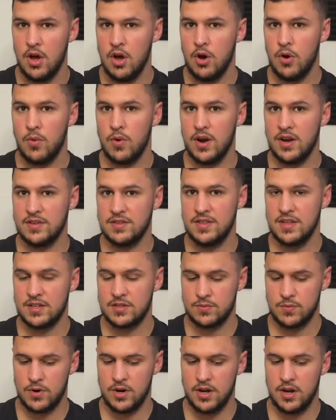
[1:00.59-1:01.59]
Whereas
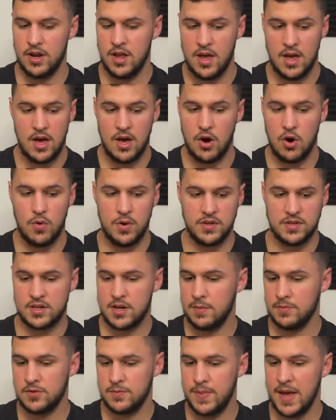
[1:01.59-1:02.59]
this one always
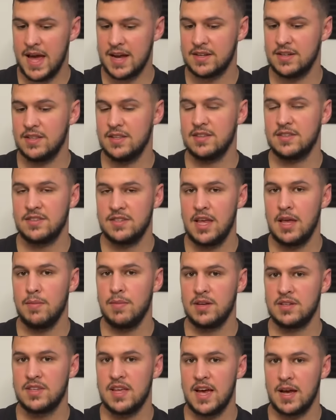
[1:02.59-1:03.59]
comes back to the
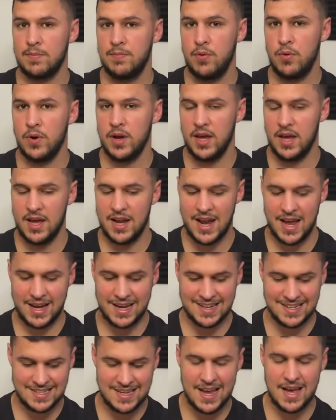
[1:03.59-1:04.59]
same exact point, and I
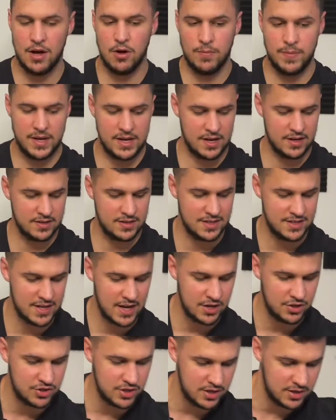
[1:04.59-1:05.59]
can tell because the
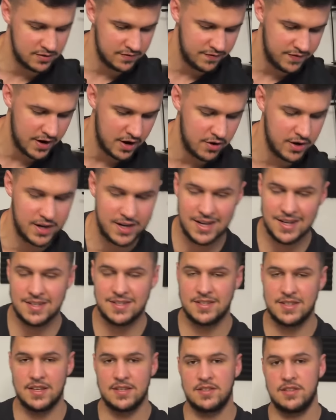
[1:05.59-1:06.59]
tension is very
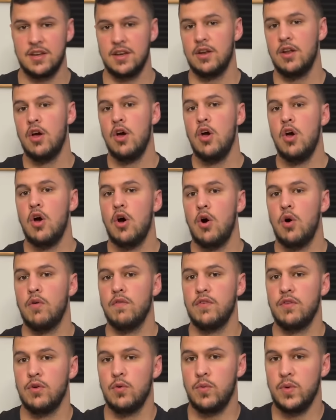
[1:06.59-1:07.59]
consistent
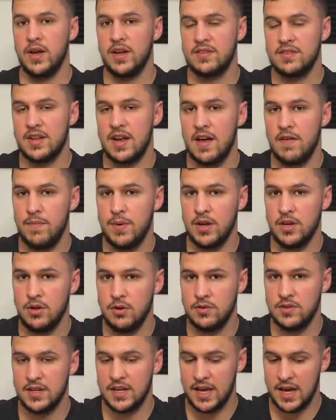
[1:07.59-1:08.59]
over the weeks that I've been
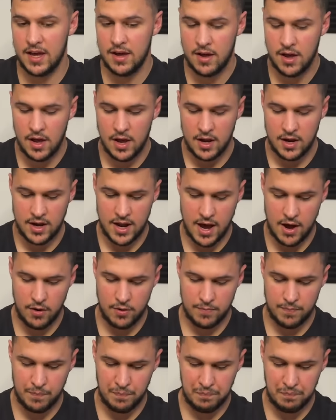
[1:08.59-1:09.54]
using it. Now,